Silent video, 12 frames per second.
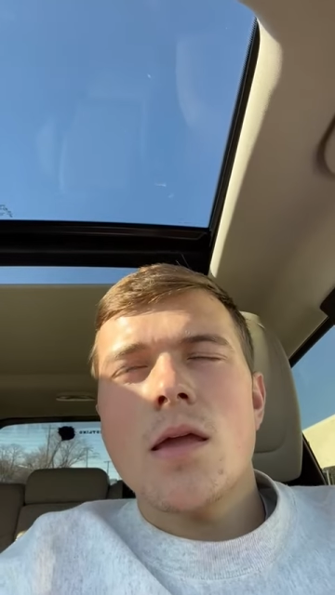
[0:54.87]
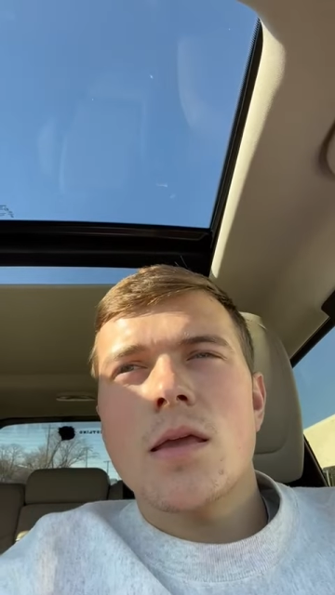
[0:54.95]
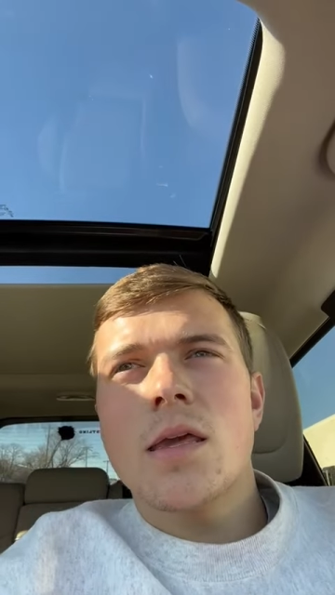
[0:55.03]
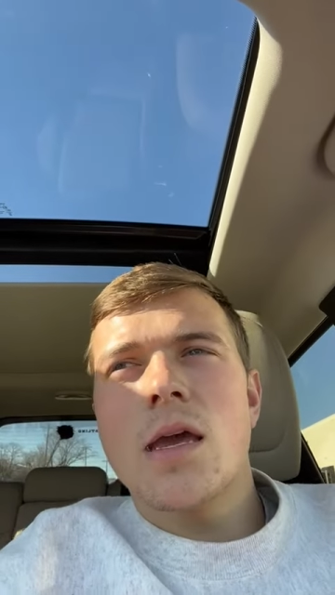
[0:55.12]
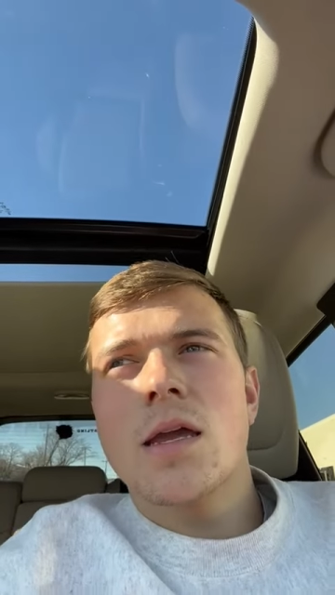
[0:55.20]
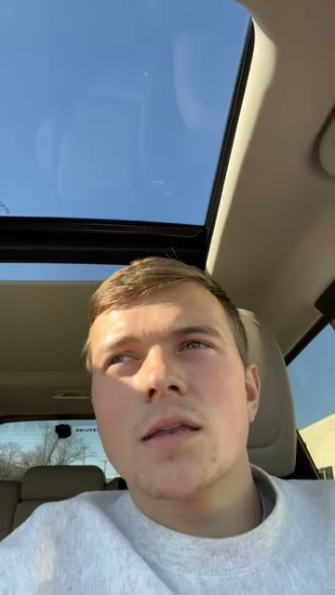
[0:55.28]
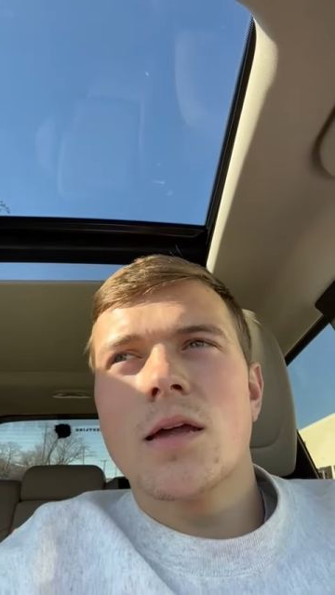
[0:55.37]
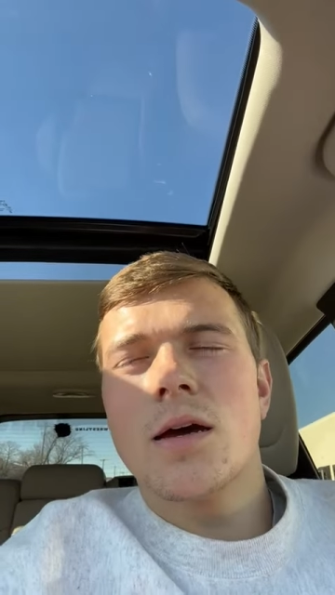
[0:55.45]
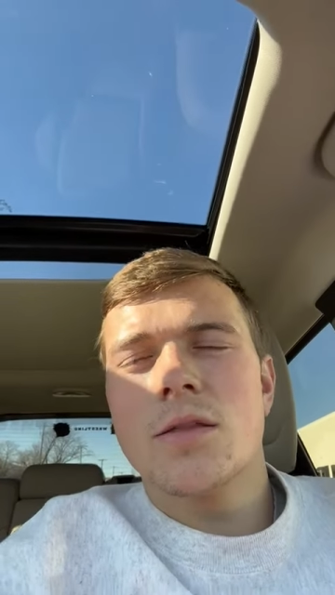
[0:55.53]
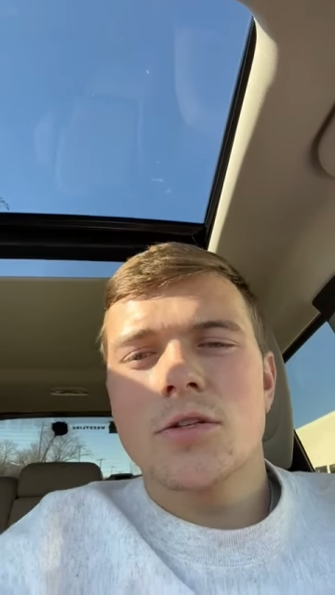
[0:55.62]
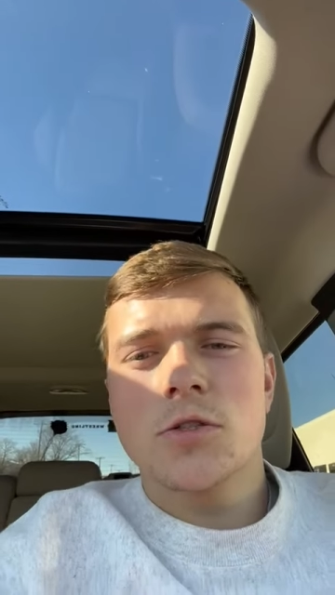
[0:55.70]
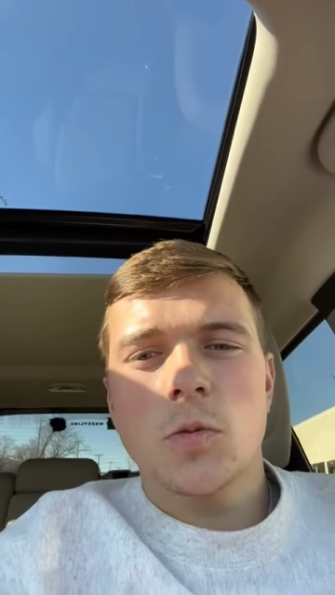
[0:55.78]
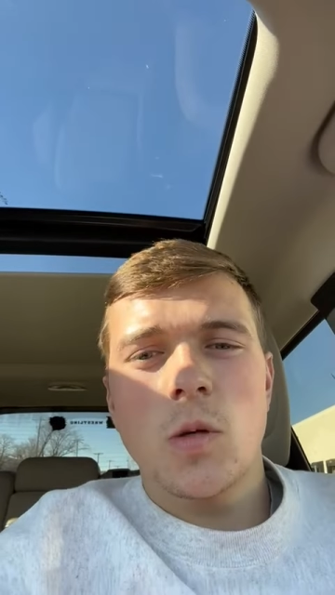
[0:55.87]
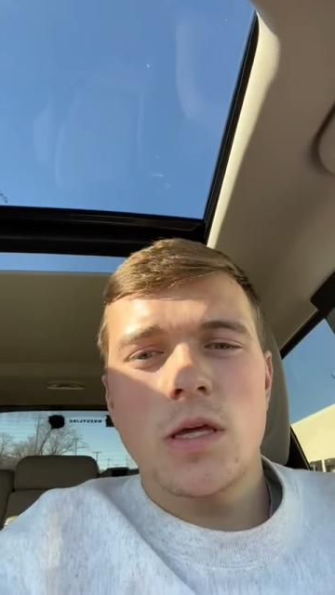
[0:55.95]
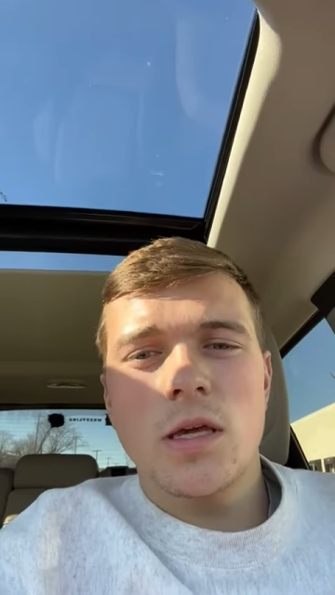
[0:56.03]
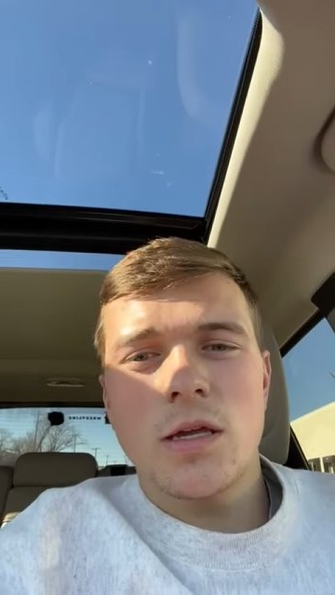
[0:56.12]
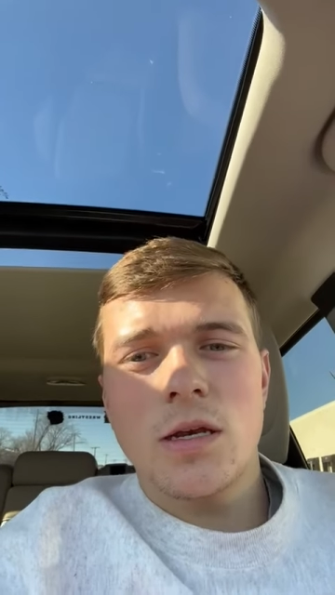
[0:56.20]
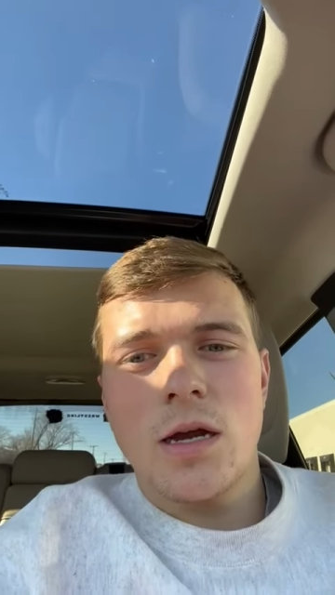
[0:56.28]
gig done this
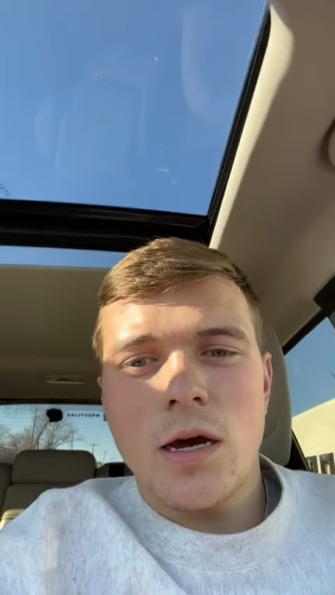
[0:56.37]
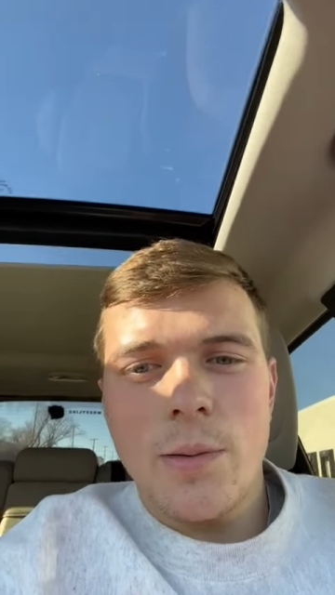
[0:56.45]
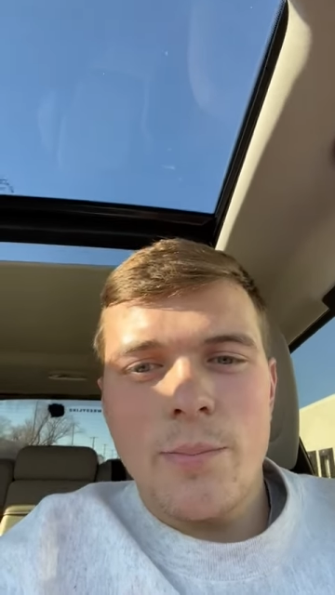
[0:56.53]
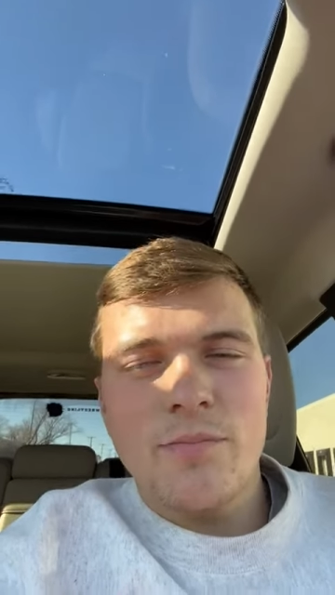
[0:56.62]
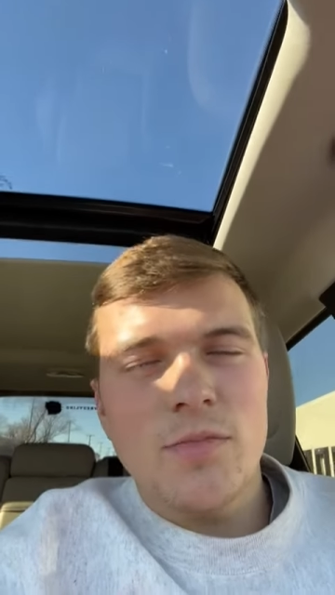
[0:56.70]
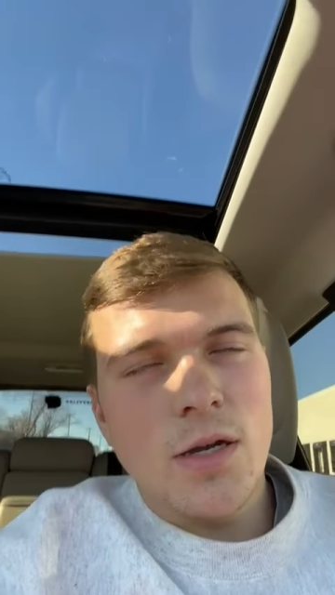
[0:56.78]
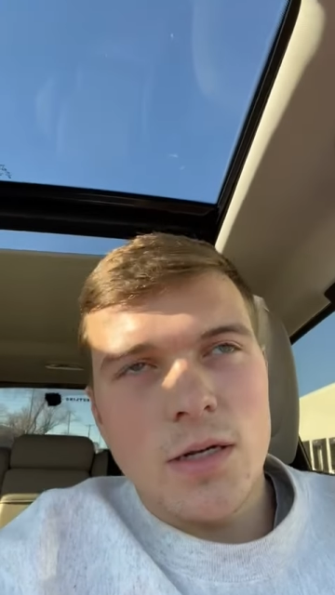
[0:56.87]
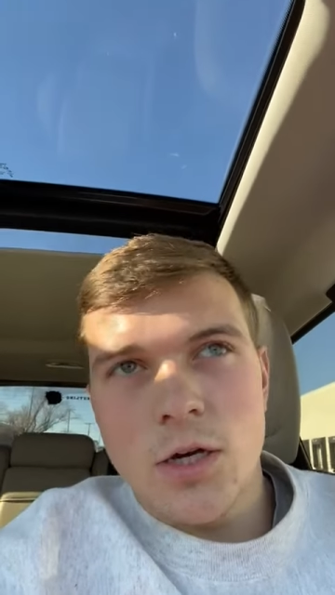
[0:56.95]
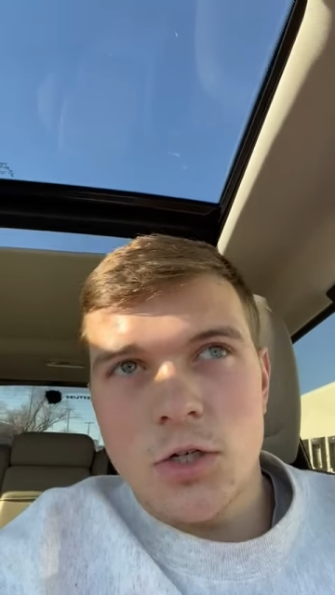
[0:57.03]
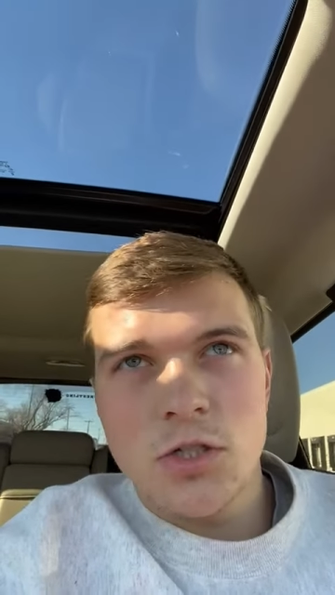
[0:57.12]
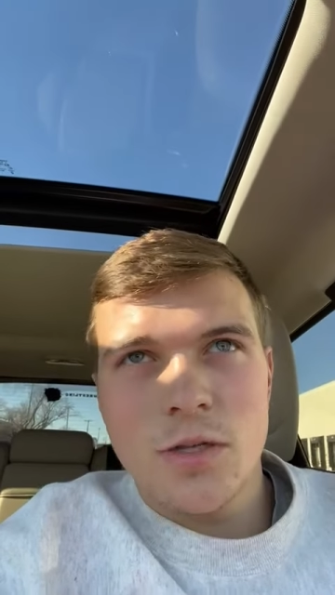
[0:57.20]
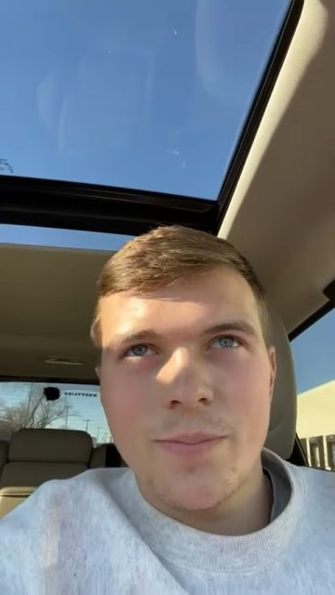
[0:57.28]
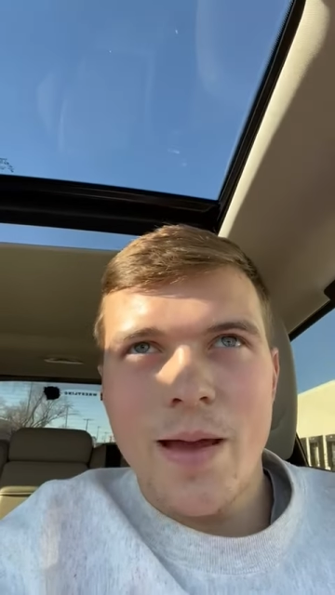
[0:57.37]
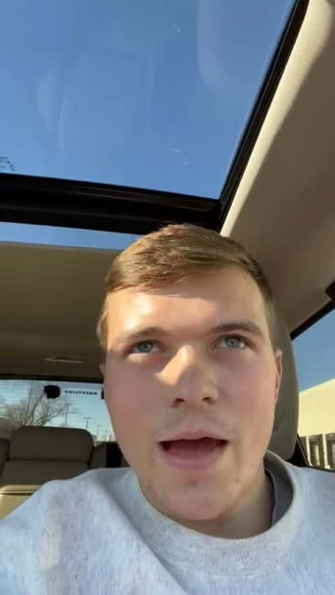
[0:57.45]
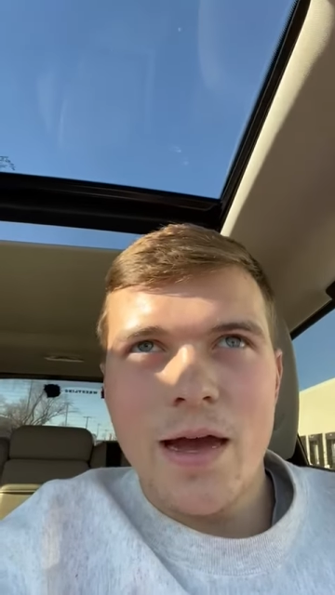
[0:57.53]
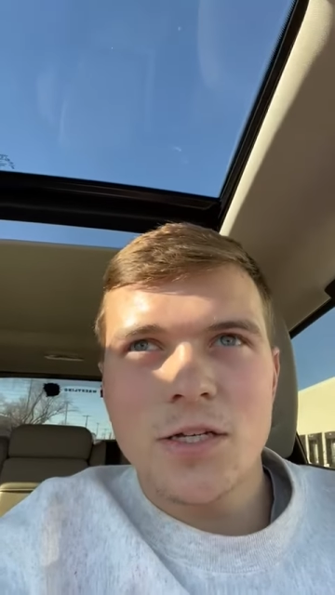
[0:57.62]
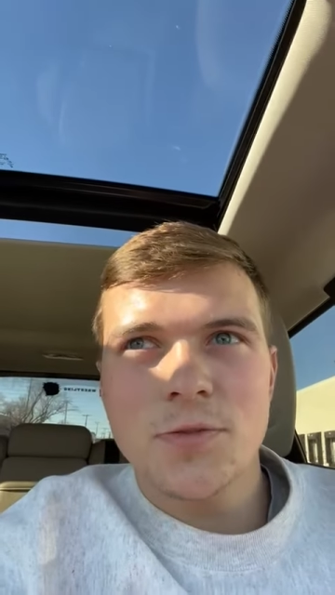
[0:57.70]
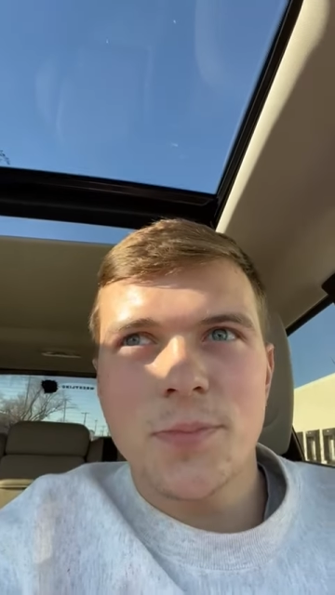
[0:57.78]
weekend. I'm done coaching in the
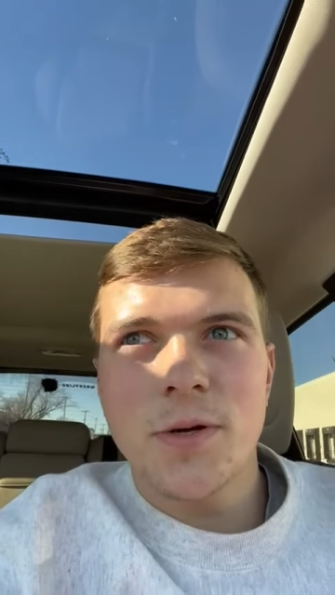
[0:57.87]
past,